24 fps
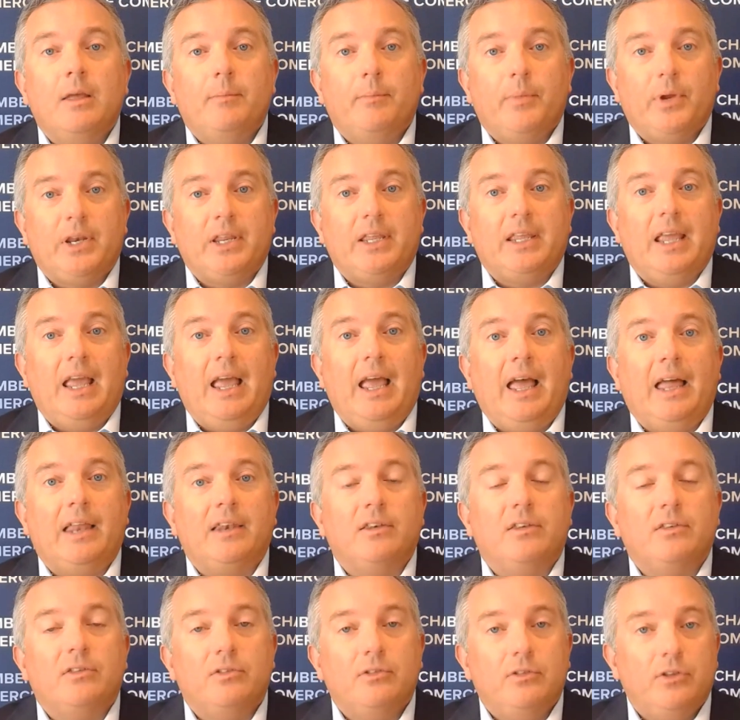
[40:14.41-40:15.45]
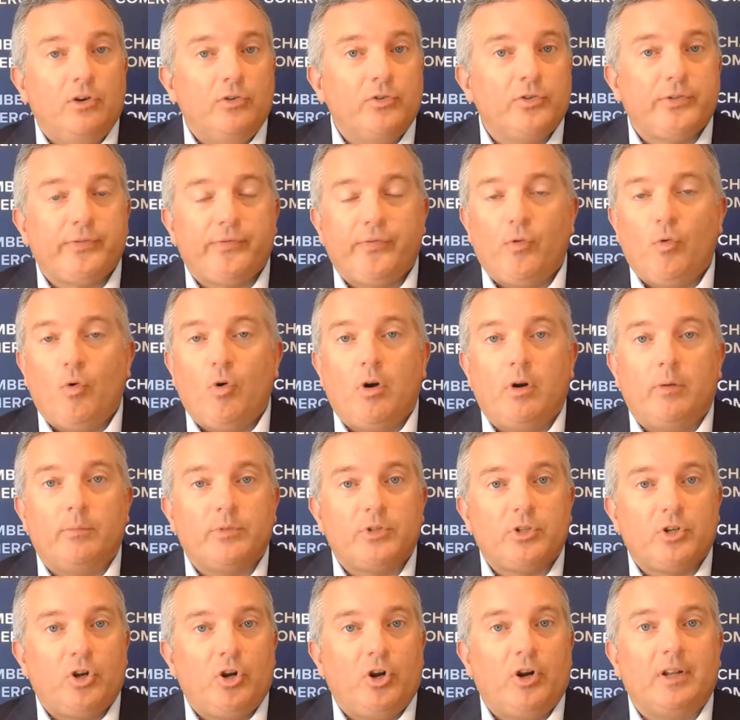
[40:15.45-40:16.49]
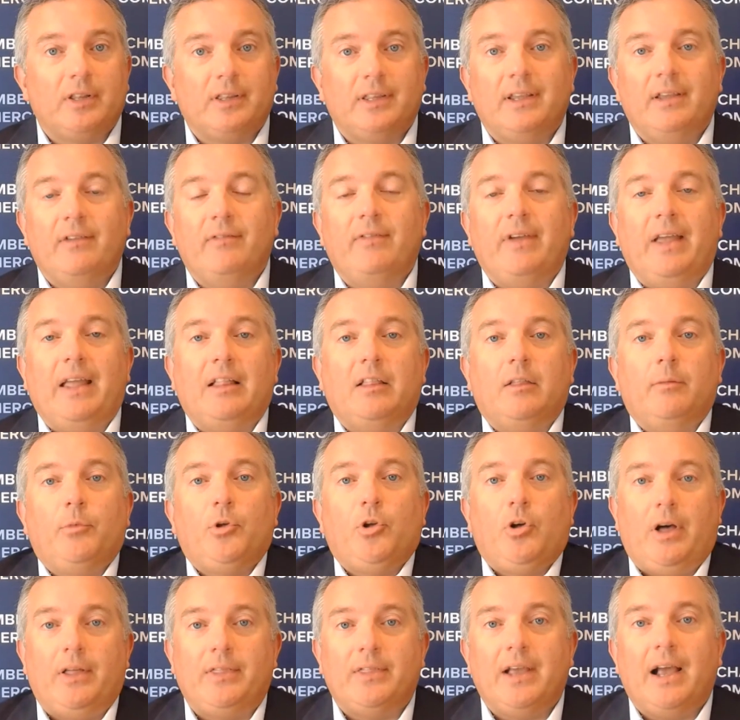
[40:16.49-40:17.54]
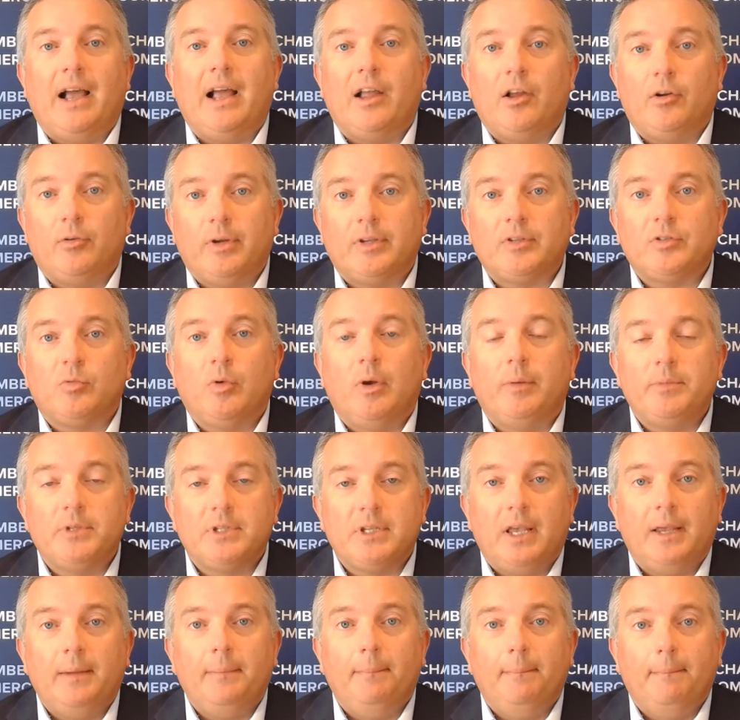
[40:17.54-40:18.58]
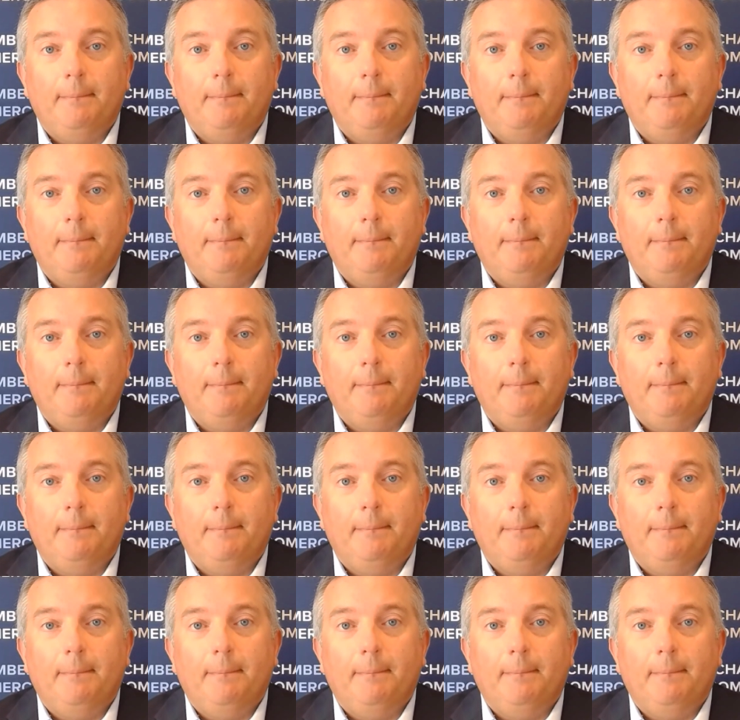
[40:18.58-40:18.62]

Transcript: But again, those forms currently available on the I R S website.